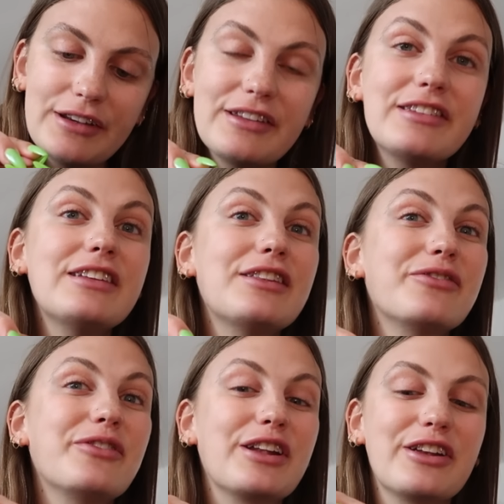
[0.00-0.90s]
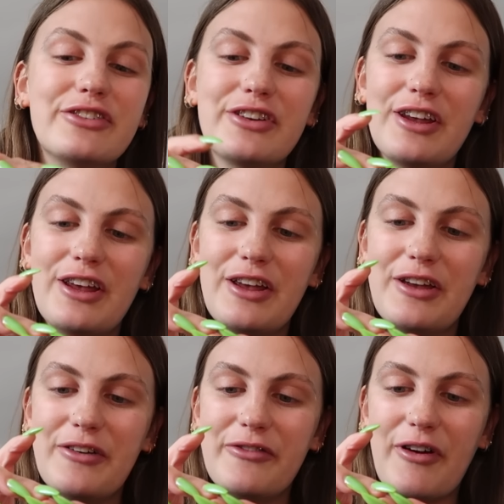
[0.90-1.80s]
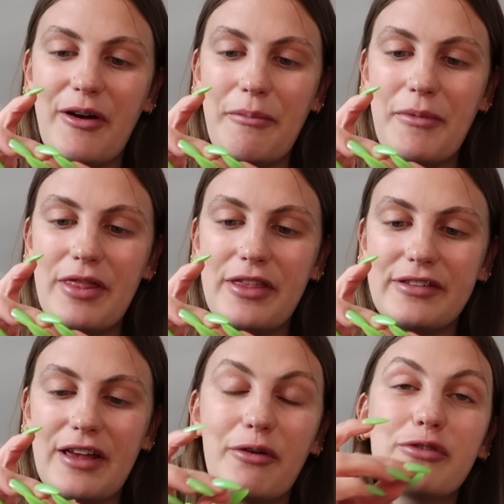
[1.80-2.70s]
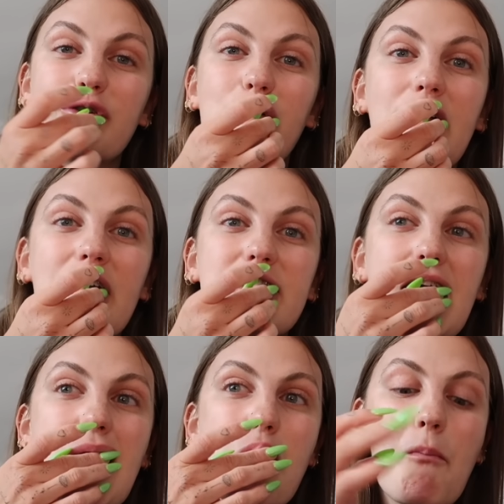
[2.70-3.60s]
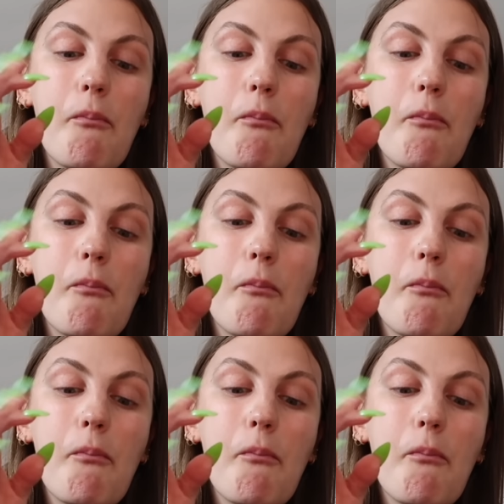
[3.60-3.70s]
to see the footage from this house tour last night.